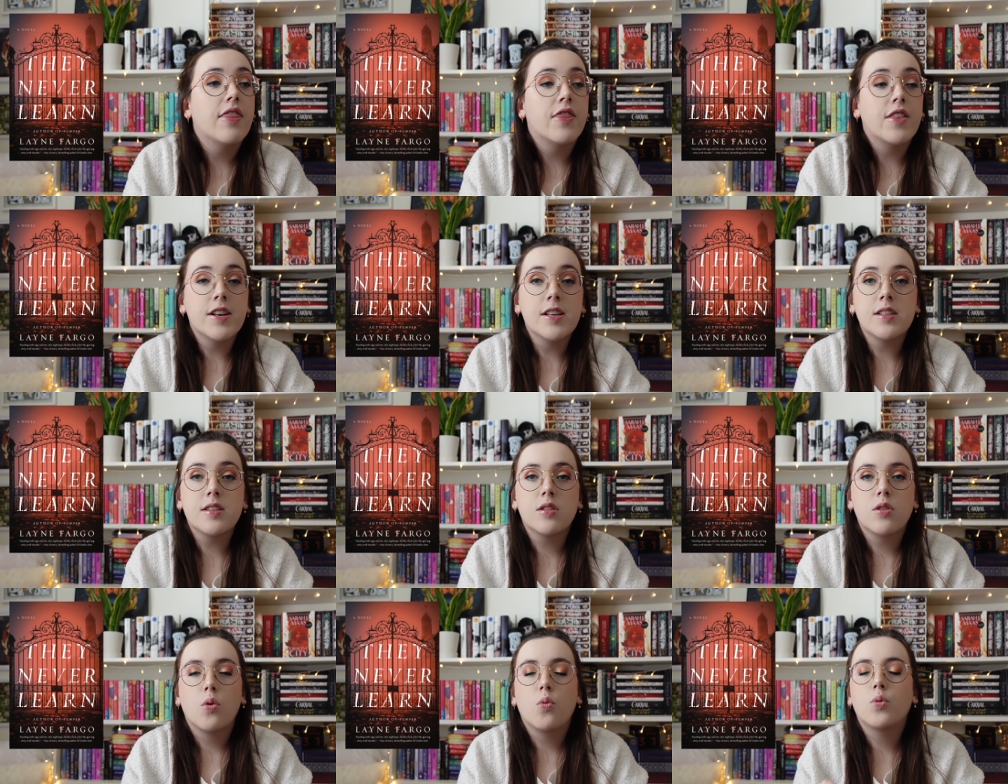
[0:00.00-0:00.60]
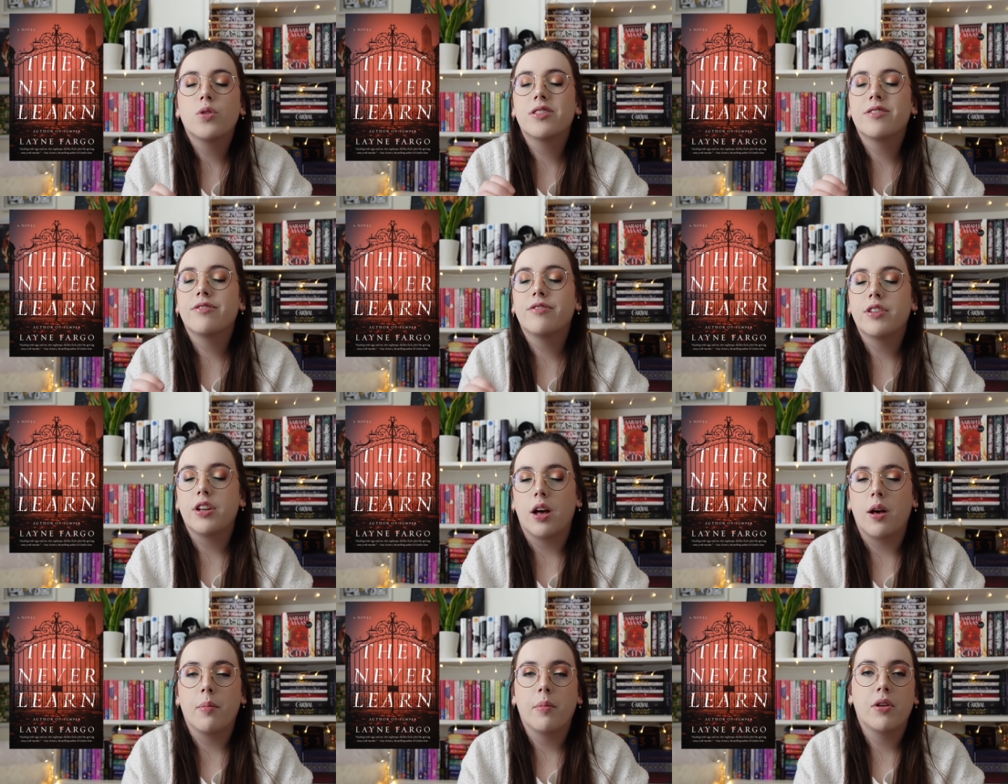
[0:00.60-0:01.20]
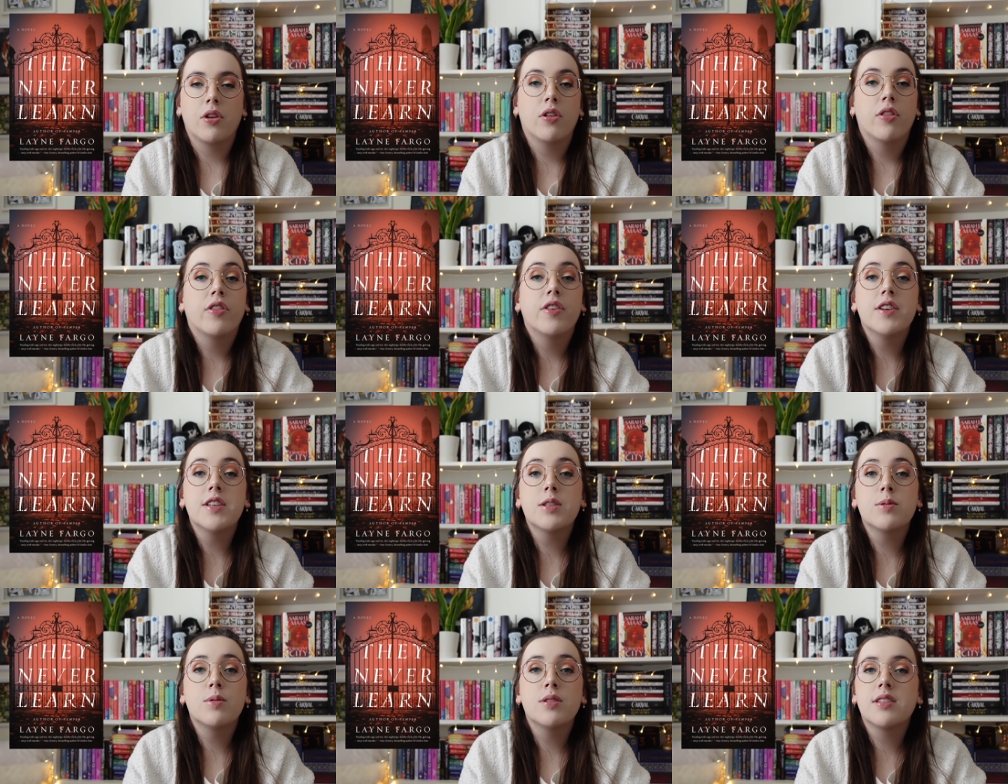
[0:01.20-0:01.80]
This was phenomenal.
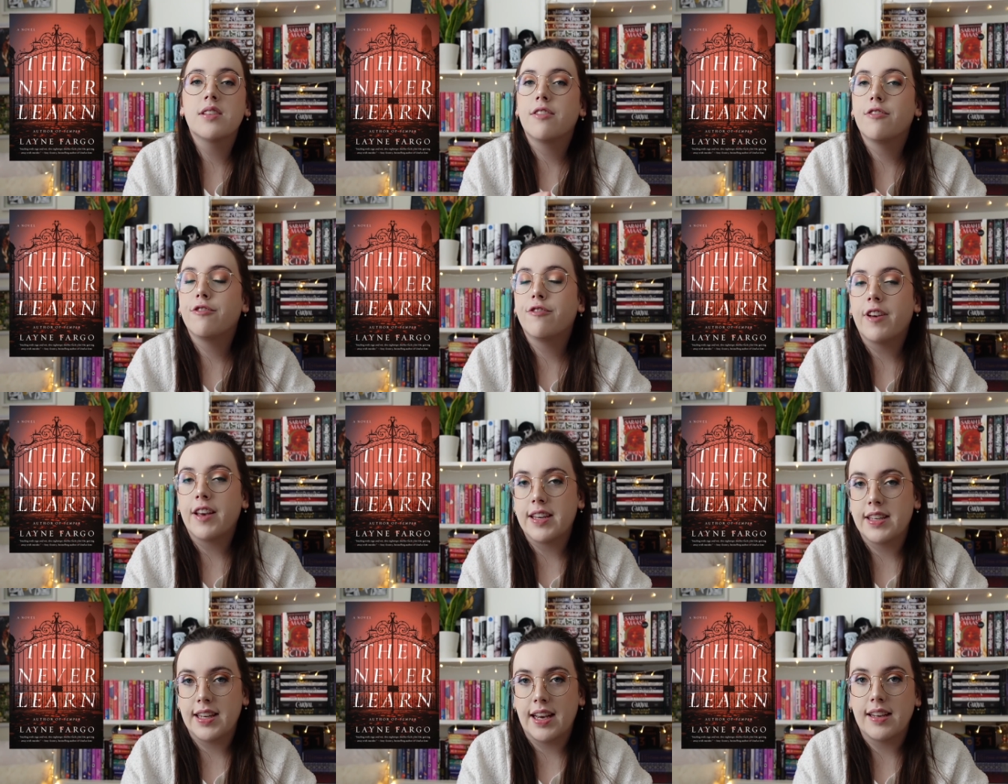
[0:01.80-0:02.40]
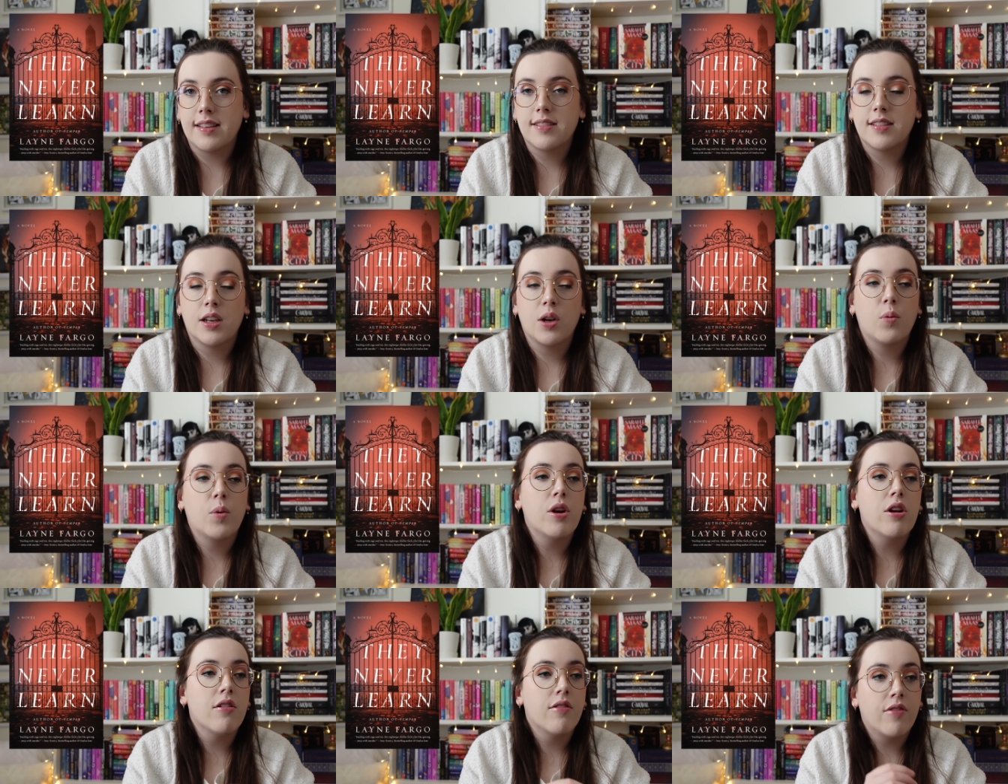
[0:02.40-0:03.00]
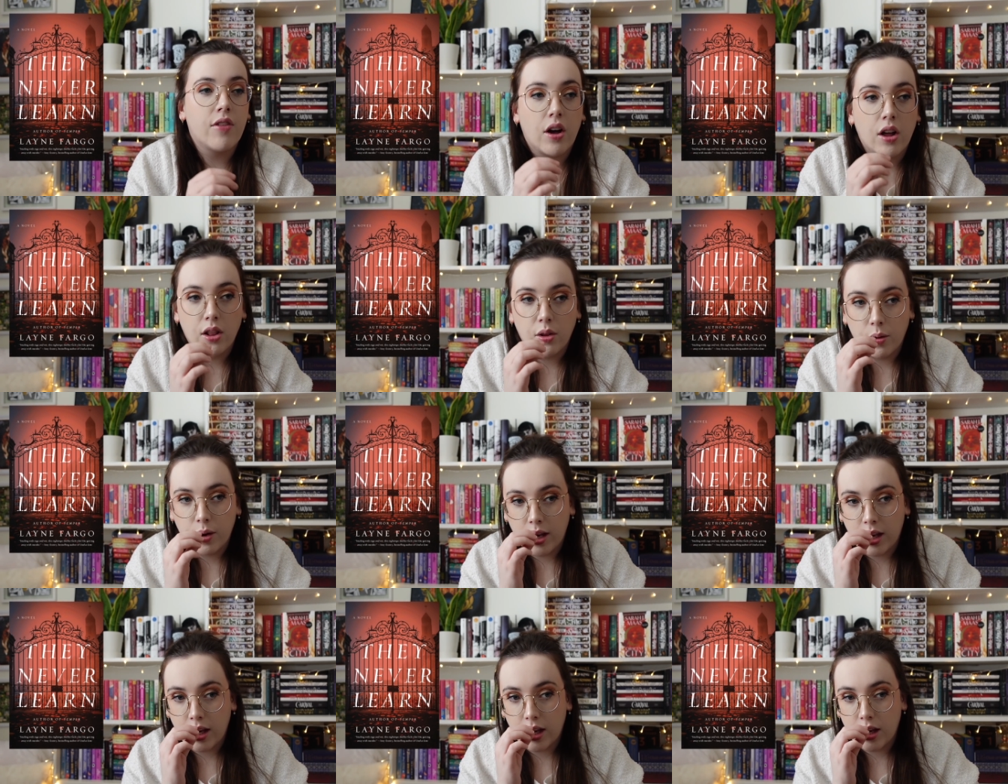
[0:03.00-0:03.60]
This was fantastic. We are
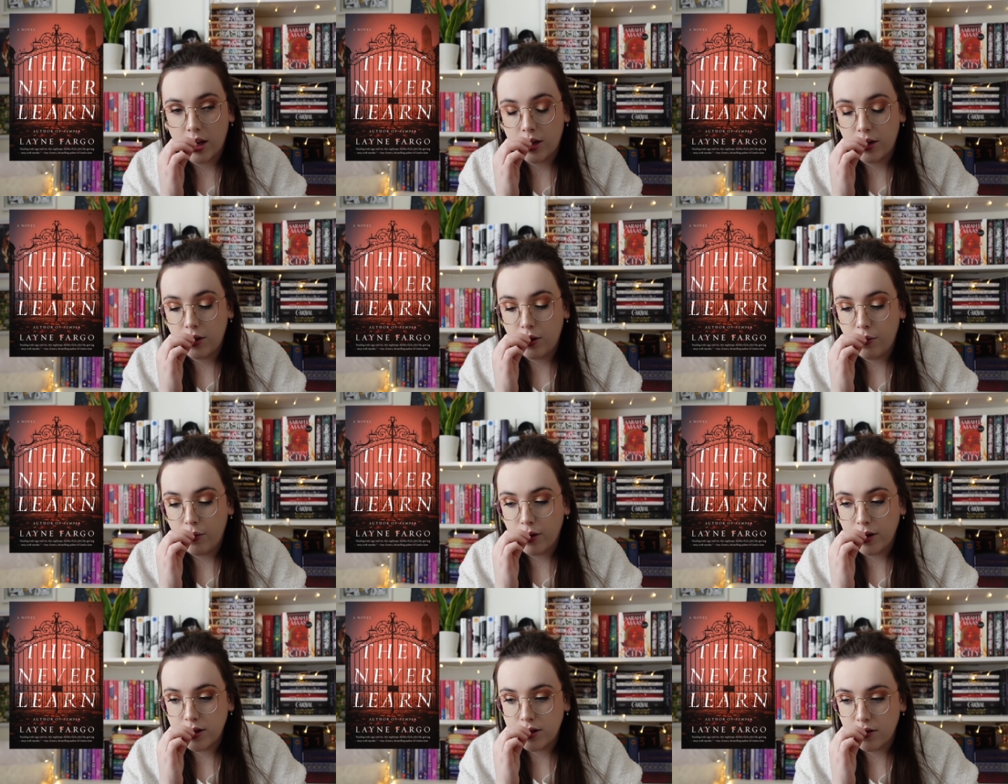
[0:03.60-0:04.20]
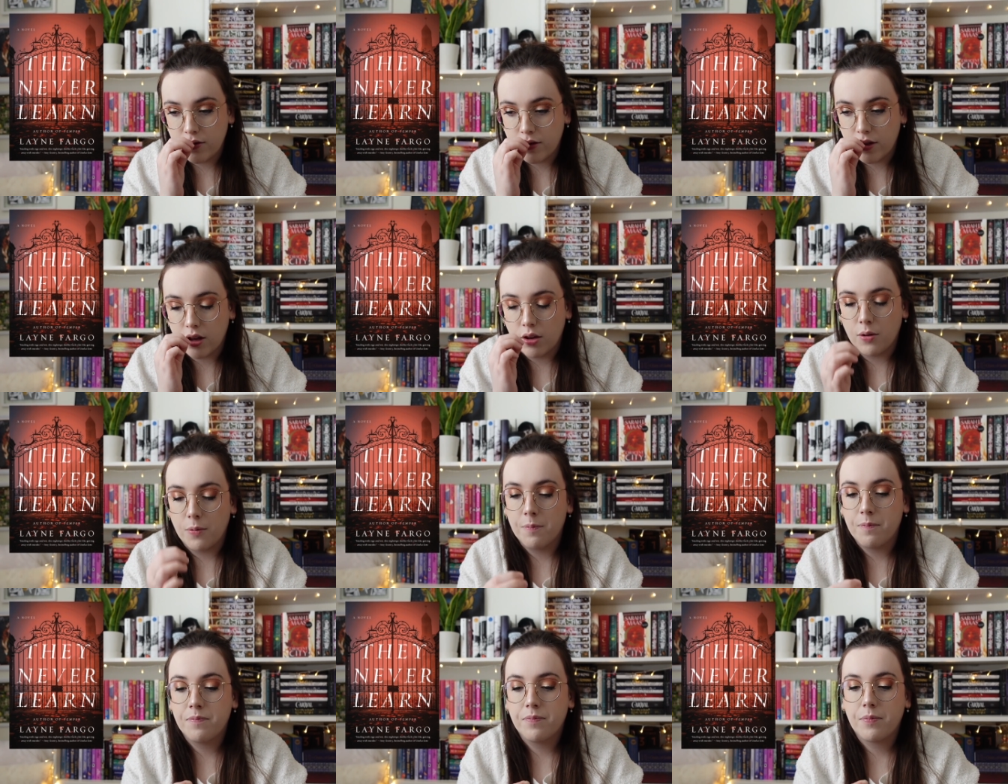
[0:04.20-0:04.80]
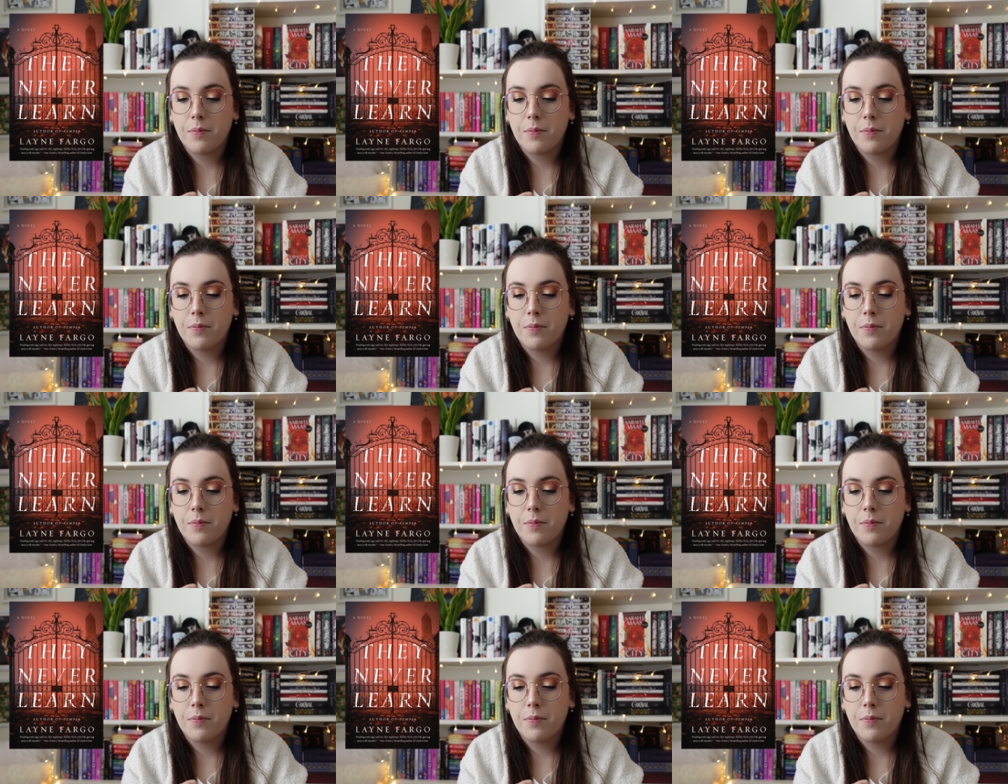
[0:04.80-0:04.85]
following two points of view